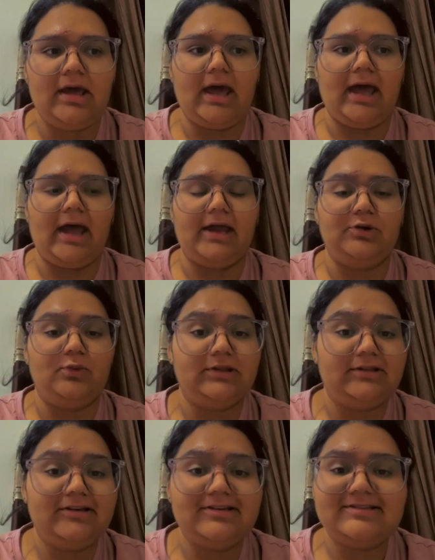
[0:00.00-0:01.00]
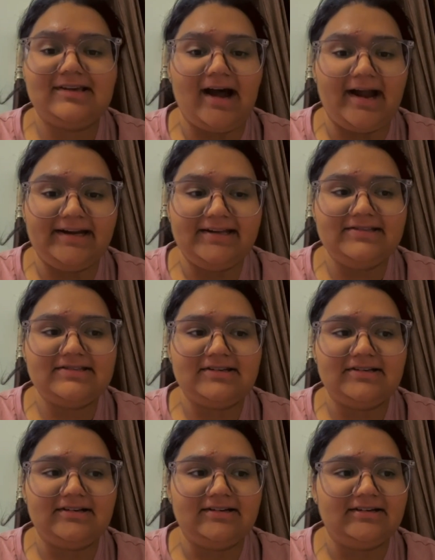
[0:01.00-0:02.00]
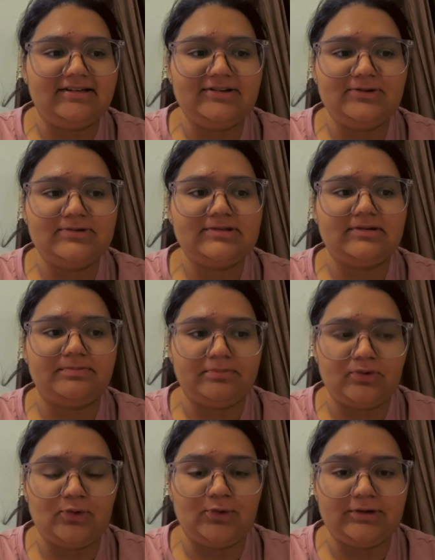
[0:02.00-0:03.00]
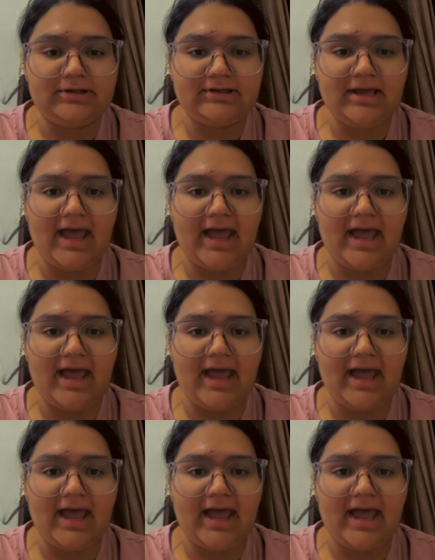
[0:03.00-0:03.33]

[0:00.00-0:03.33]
and with his guidance and continuous support